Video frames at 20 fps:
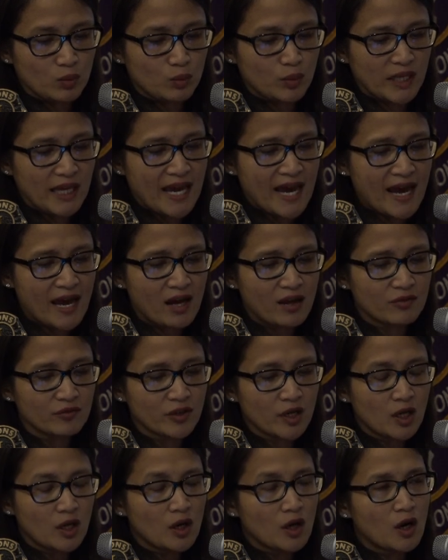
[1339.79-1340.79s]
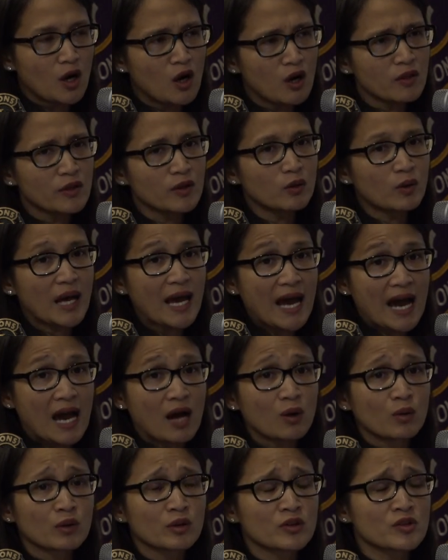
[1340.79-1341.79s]
We have, although
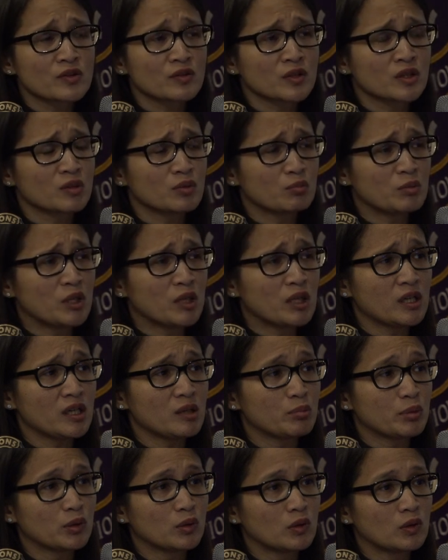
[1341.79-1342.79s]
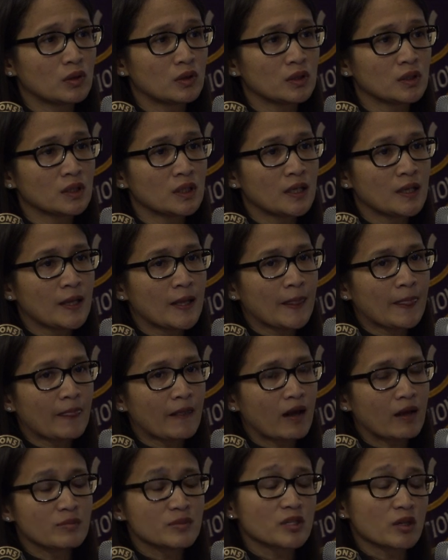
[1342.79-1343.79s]
our community pool,
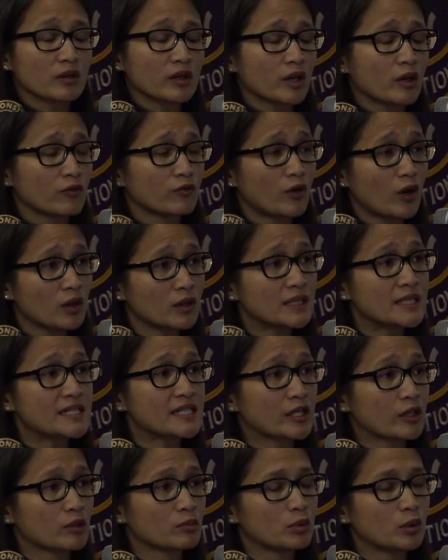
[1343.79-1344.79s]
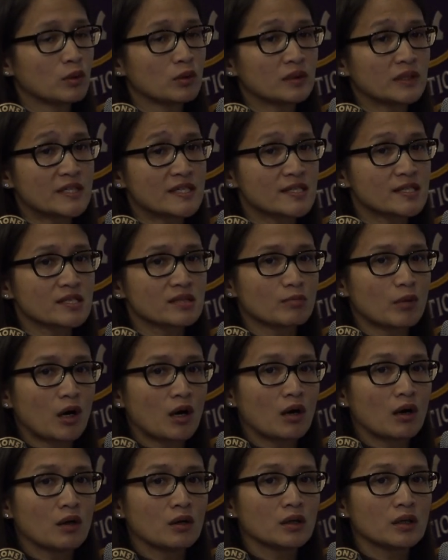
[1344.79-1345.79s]
I'm sorry, our volunteer pool is
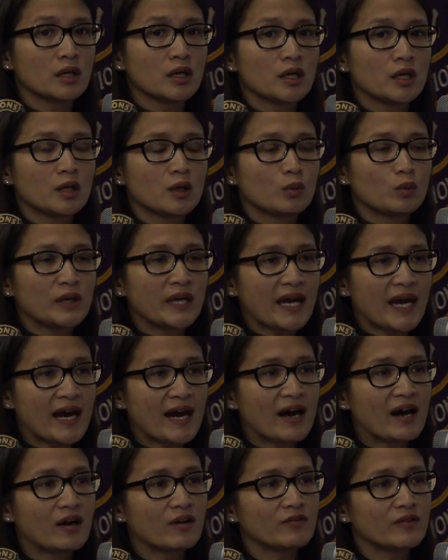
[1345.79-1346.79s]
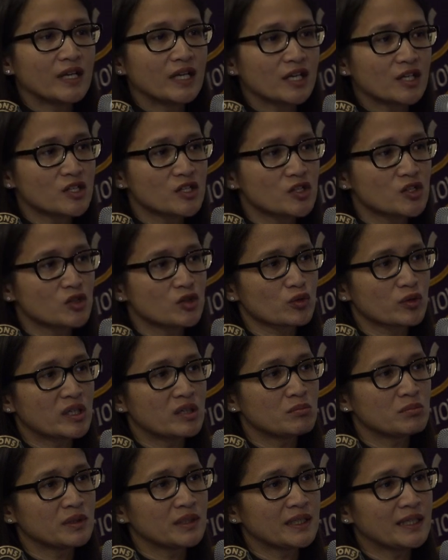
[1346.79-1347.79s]
small, we have an
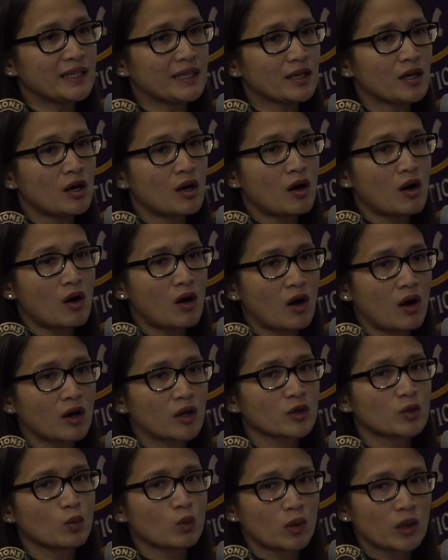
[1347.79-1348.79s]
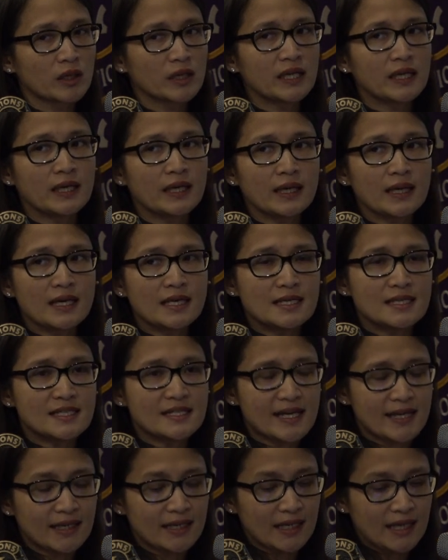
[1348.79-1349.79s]
extremely hardworking and
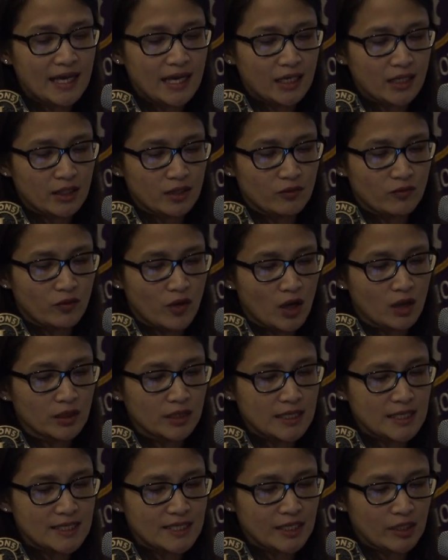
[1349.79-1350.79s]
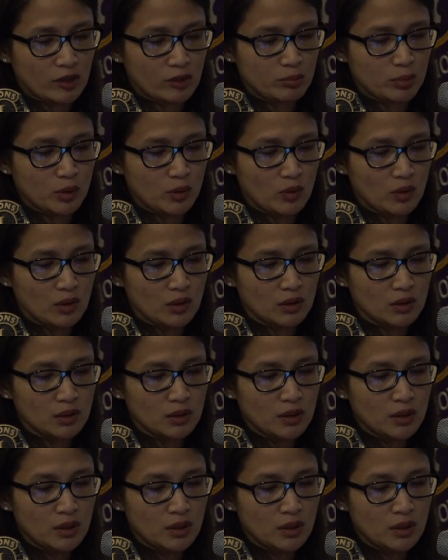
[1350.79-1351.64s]
dedicated volunteer pool.